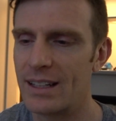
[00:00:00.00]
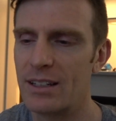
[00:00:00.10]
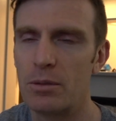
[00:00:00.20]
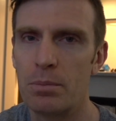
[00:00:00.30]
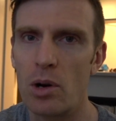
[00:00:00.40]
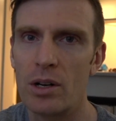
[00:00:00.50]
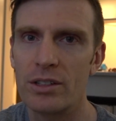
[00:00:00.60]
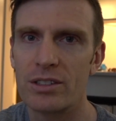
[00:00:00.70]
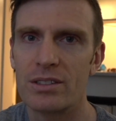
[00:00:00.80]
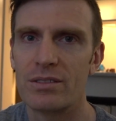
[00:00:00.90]
the little
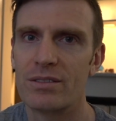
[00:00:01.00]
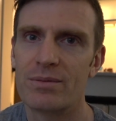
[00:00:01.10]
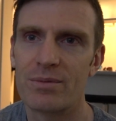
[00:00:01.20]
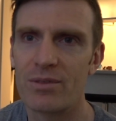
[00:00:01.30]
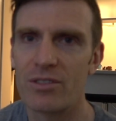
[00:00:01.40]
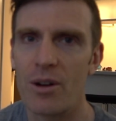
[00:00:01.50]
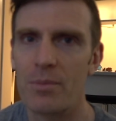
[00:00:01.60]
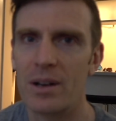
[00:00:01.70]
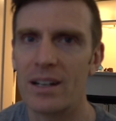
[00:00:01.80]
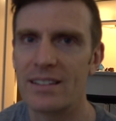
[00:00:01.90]
balls
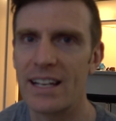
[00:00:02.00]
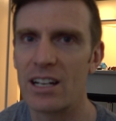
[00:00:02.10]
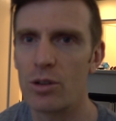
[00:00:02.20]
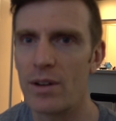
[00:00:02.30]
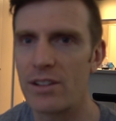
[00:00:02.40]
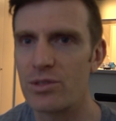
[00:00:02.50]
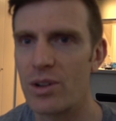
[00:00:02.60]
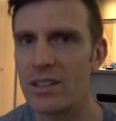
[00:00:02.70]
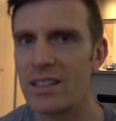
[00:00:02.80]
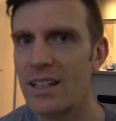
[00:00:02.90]
from a takeout
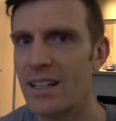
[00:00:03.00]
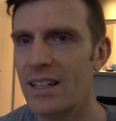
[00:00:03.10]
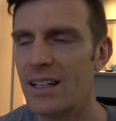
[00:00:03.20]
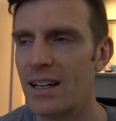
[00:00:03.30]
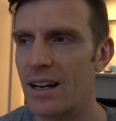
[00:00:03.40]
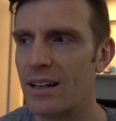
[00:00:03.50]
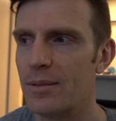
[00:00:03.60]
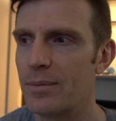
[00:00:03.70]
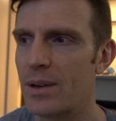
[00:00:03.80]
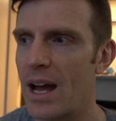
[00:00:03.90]
restaurant,
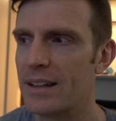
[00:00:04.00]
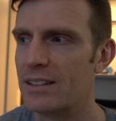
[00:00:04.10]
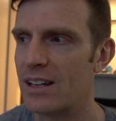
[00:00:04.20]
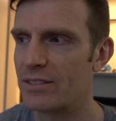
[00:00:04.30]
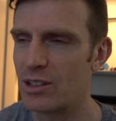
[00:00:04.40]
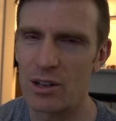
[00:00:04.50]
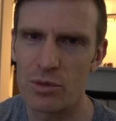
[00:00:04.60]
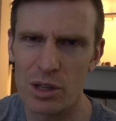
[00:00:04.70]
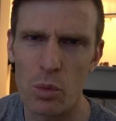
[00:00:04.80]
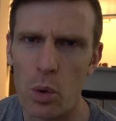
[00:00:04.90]
and you have to like
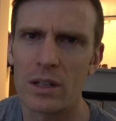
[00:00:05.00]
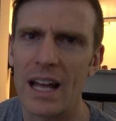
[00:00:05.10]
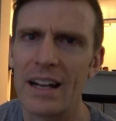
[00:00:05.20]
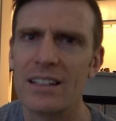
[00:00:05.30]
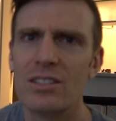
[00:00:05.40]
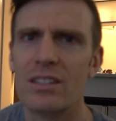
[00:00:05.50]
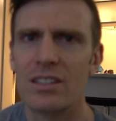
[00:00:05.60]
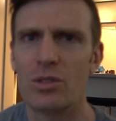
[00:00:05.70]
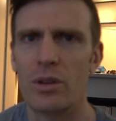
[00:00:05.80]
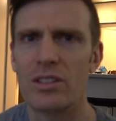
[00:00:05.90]
really work that into the
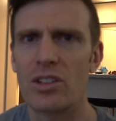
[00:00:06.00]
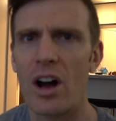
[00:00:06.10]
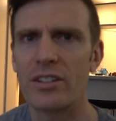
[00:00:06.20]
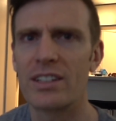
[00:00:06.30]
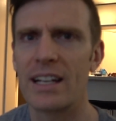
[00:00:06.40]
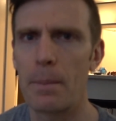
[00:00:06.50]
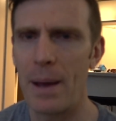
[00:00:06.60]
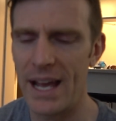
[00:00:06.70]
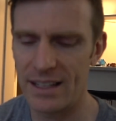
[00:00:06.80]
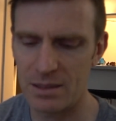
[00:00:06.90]
soy sauce to get a
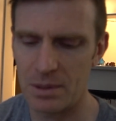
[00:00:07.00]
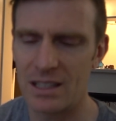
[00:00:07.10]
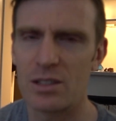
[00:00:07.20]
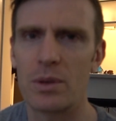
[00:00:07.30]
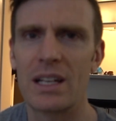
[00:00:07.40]
paste. But this